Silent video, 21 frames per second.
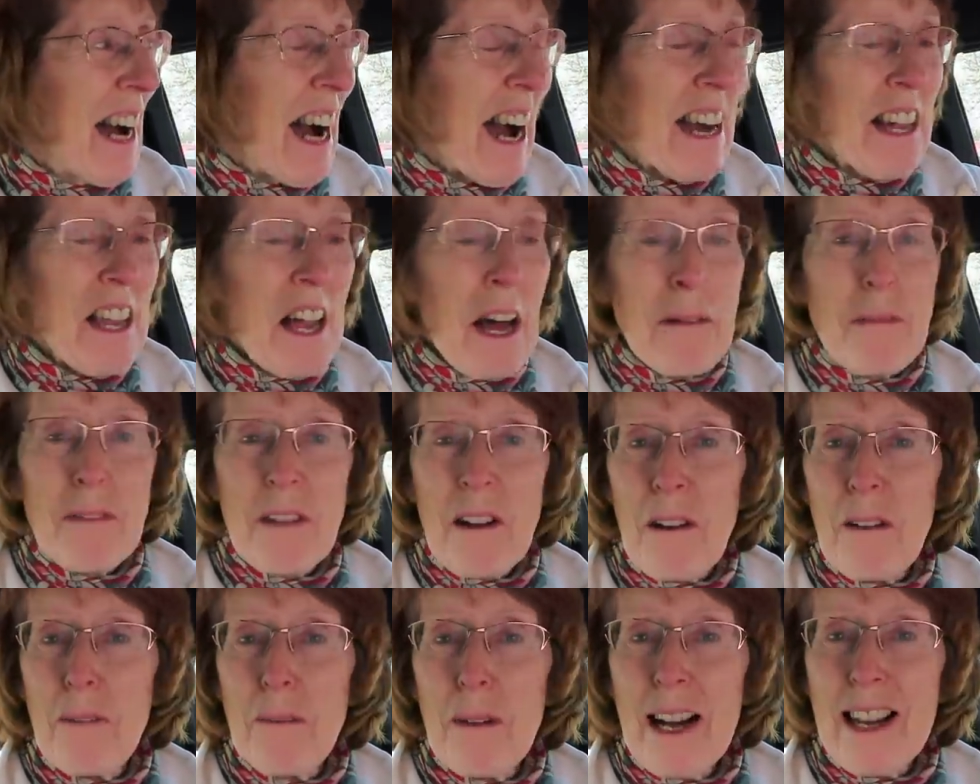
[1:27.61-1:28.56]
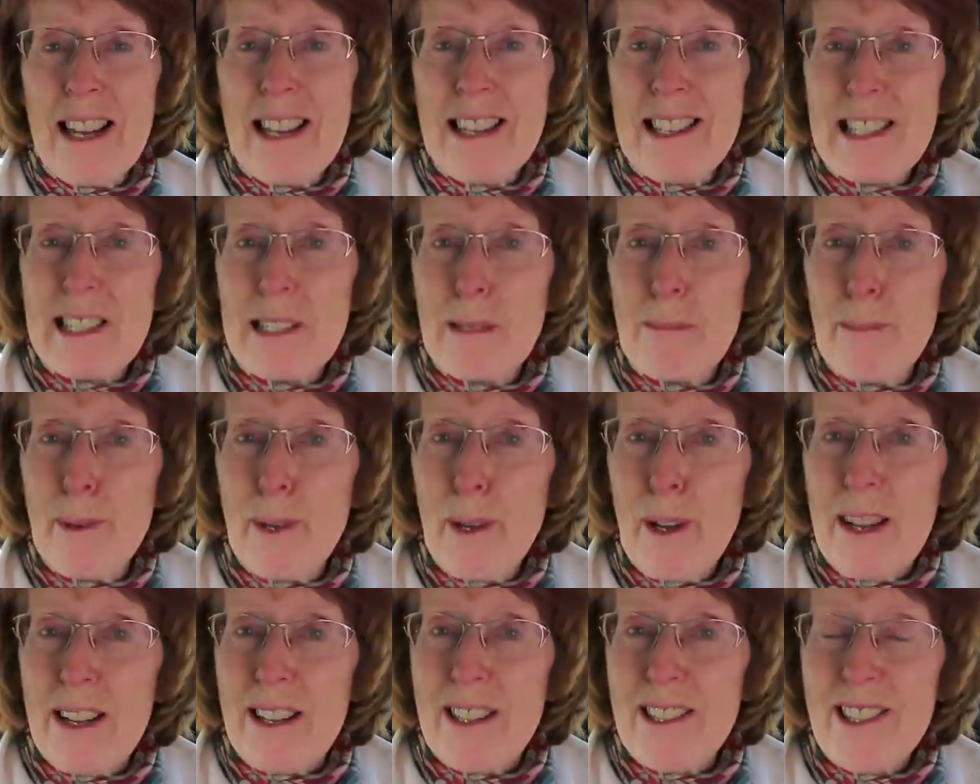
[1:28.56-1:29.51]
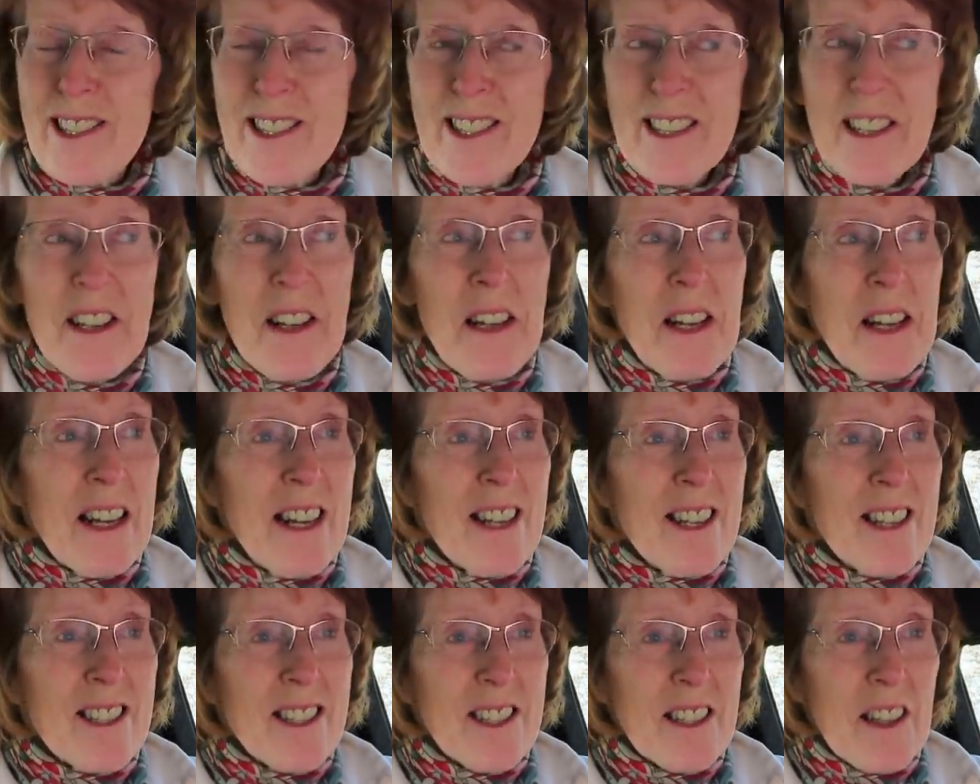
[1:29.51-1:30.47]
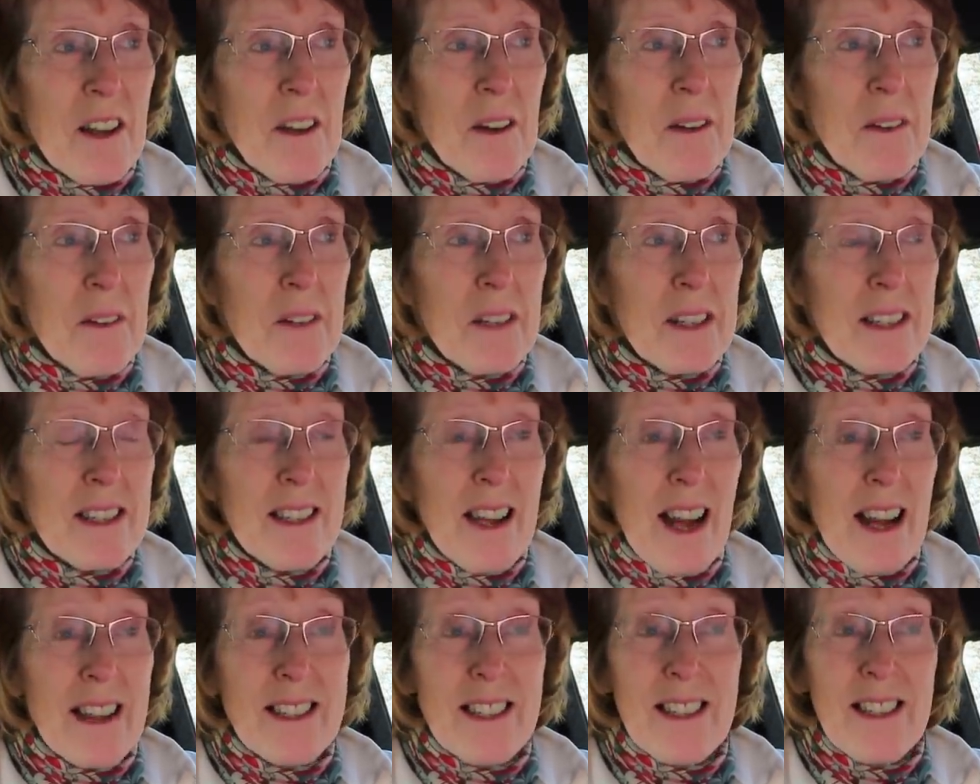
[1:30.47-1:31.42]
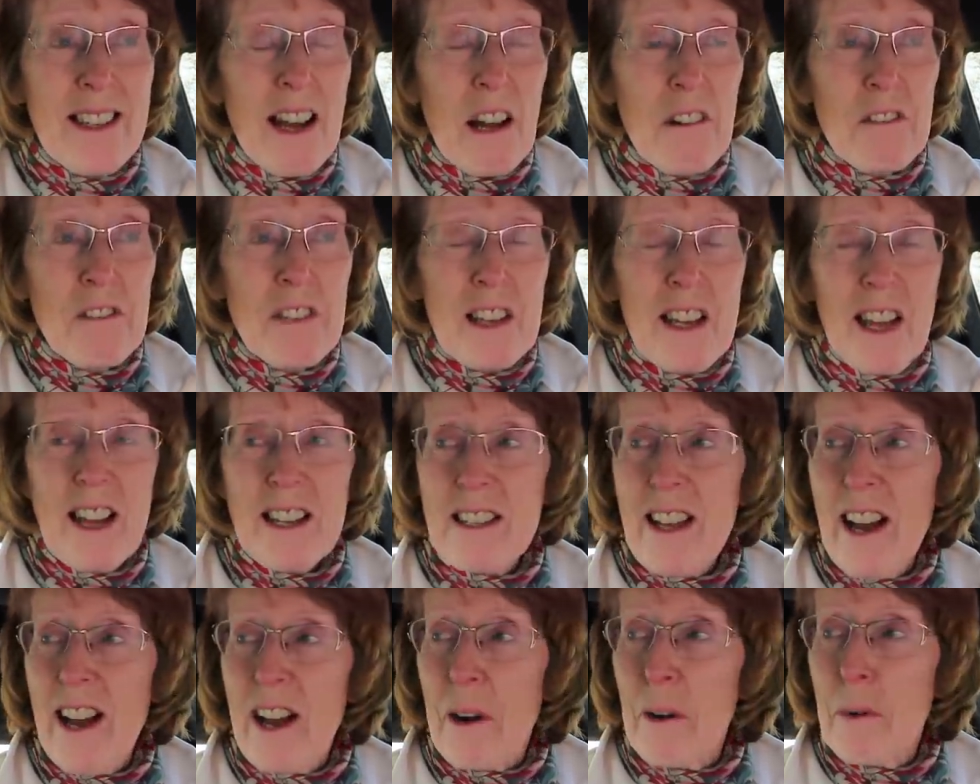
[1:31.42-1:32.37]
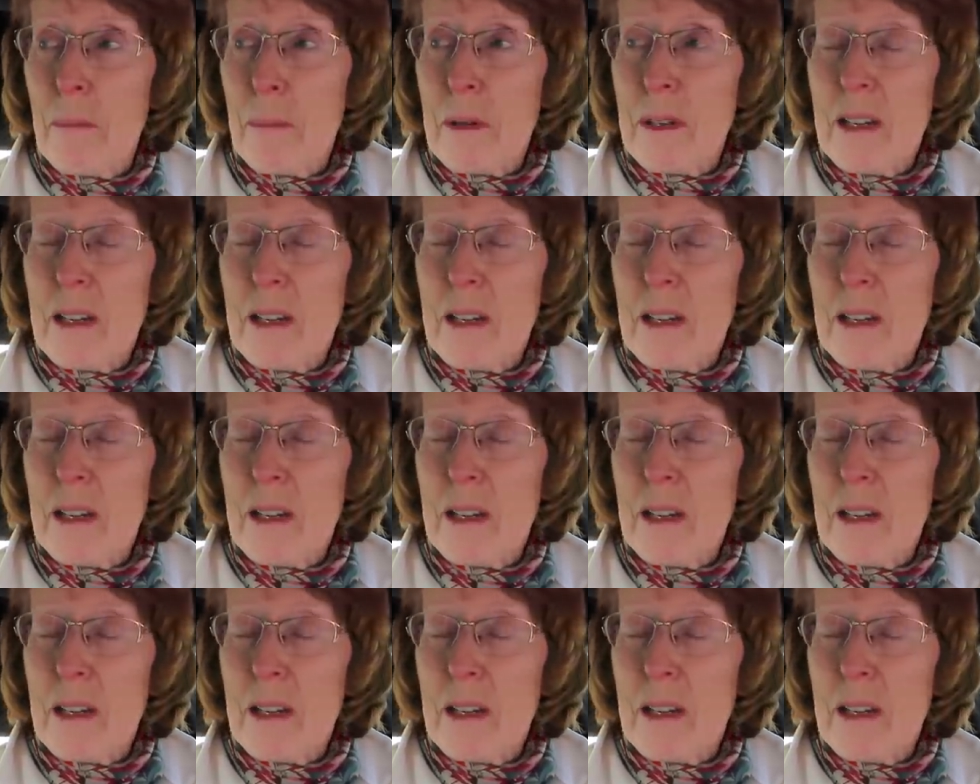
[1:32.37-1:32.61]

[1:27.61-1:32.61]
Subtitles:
I've got my little bucket, so I didn't have to get out.